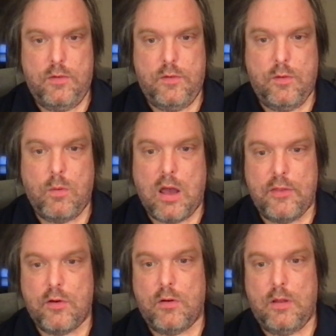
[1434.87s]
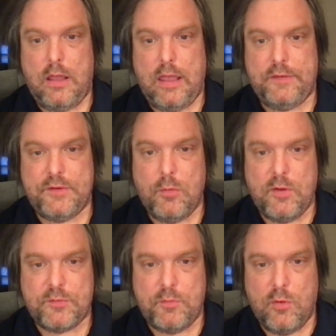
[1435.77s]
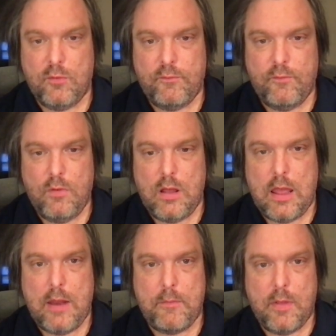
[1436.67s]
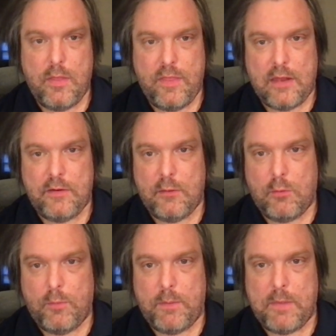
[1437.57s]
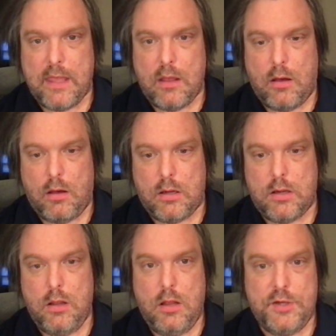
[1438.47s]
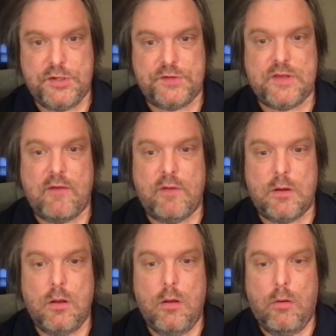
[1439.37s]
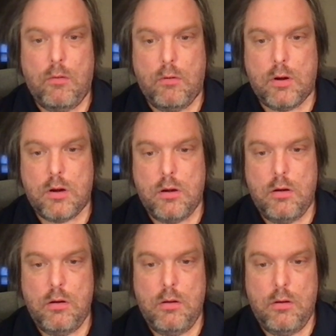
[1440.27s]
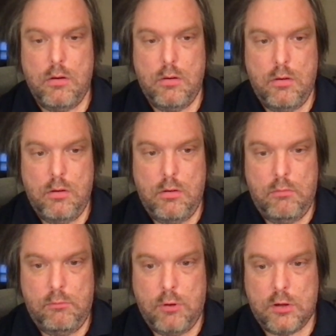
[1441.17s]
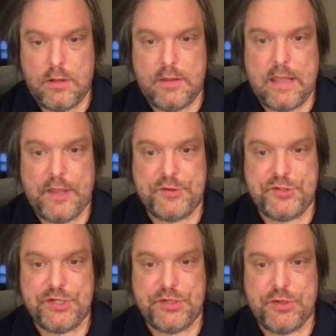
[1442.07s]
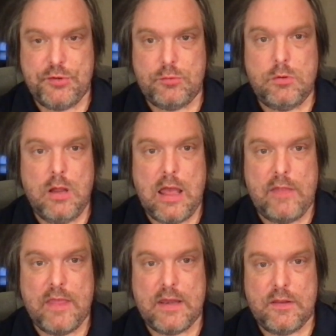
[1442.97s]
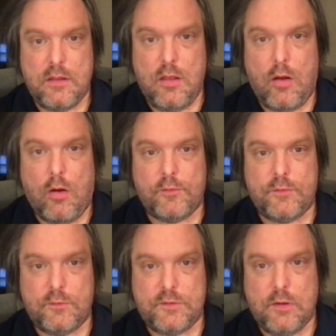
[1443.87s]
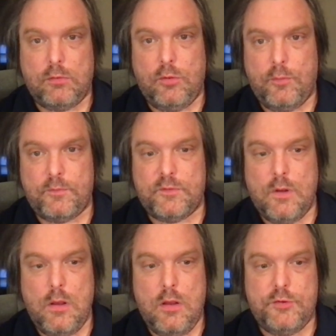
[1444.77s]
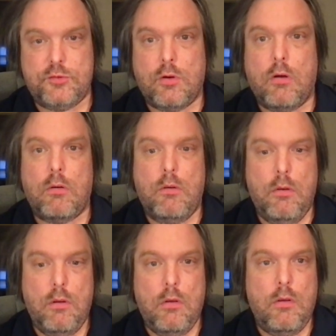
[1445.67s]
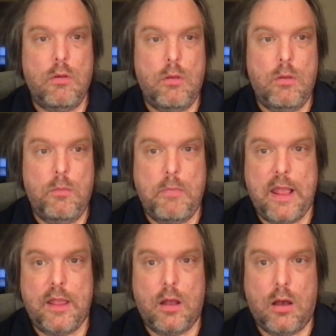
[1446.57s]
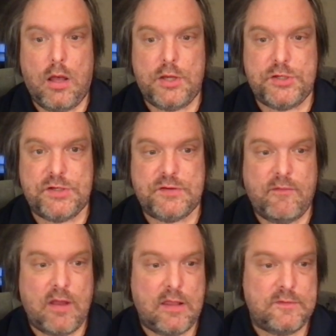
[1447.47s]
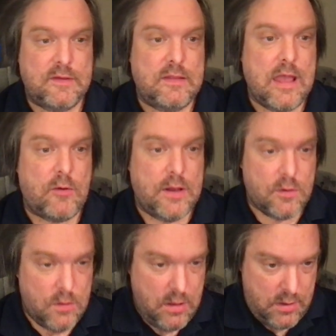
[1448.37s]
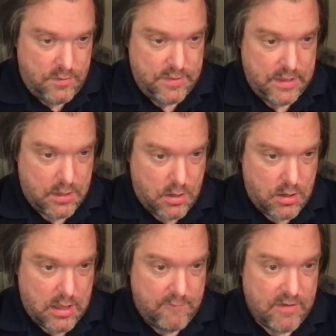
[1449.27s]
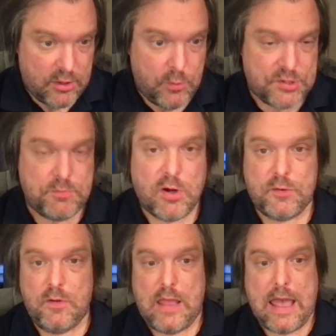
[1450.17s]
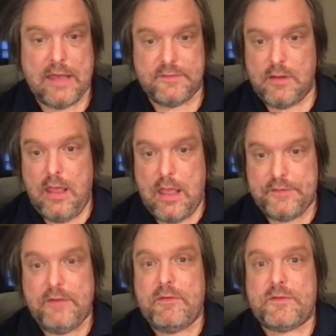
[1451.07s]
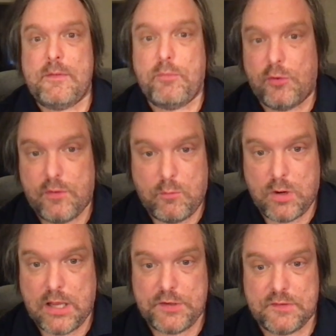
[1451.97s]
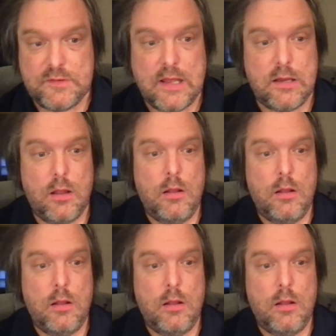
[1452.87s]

To either, he still must move, and then there will be mate on g7, or rook takes g2, and then also still looms strong mate on g7. I can see down here the evaluation bar it's even simpler than what I just said.